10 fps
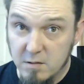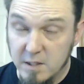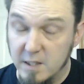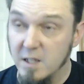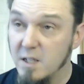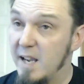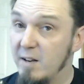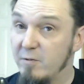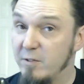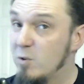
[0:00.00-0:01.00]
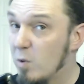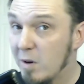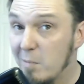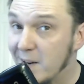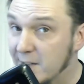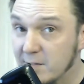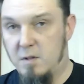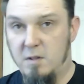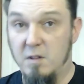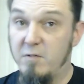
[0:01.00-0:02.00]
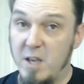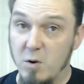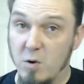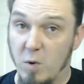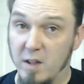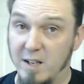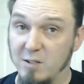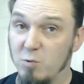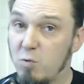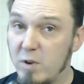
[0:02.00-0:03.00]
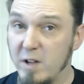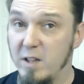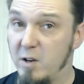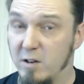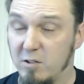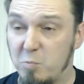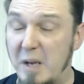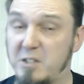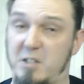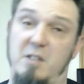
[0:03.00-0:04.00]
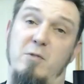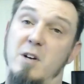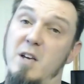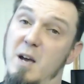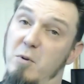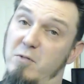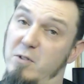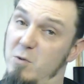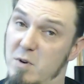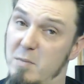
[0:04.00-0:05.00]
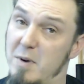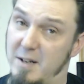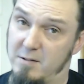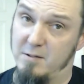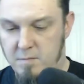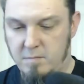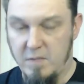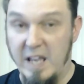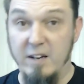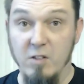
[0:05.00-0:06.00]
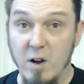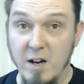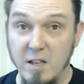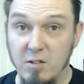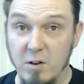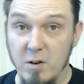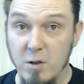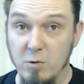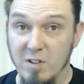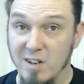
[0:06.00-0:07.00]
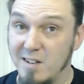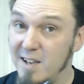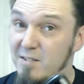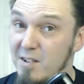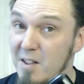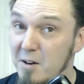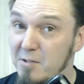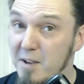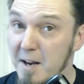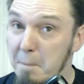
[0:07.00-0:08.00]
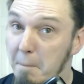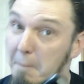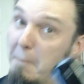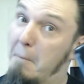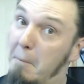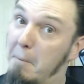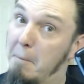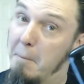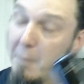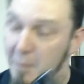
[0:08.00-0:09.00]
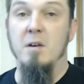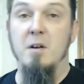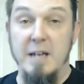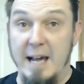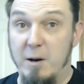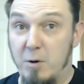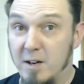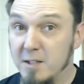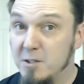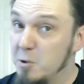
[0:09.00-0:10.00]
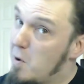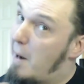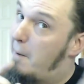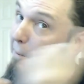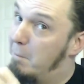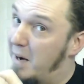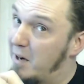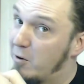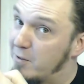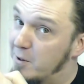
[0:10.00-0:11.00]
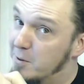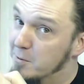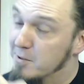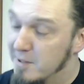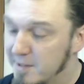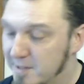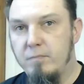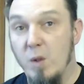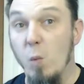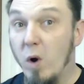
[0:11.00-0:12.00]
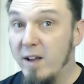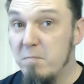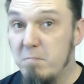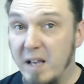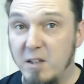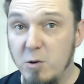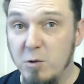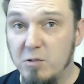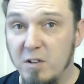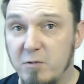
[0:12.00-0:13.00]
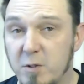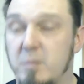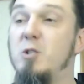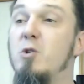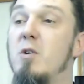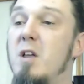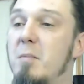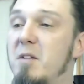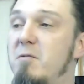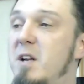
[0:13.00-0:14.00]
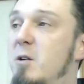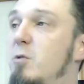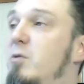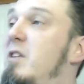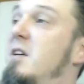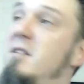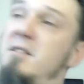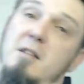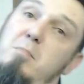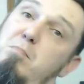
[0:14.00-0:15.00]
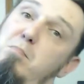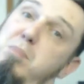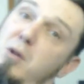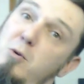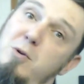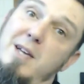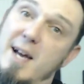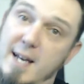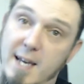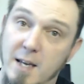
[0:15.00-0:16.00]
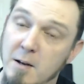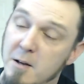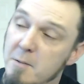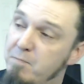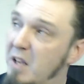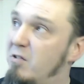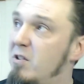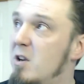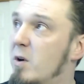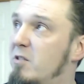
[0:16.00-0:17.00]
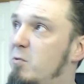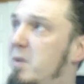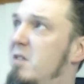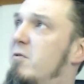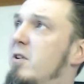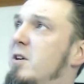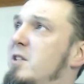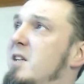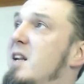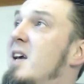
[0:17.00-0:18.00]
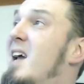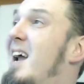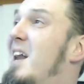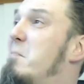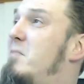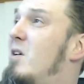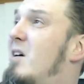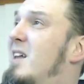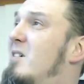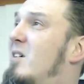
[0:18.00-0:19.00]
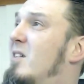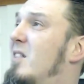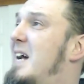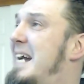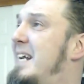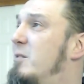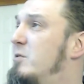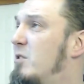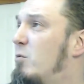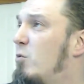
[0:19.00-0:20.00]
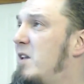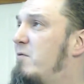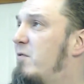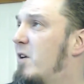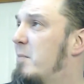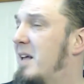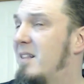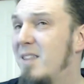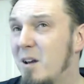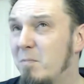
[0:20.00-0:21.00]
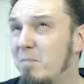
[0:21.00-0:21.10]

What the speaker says: You can get it for 200 bucks. The video quality is really good, especially for a camera for 200 bucks. And it's a lot easier to use than a DSLR setup. Now on to microphones. What I've been using for the majority of my videos is the Blue Yeti. It's the USB version, and I got it online. It was a refurb, and I think I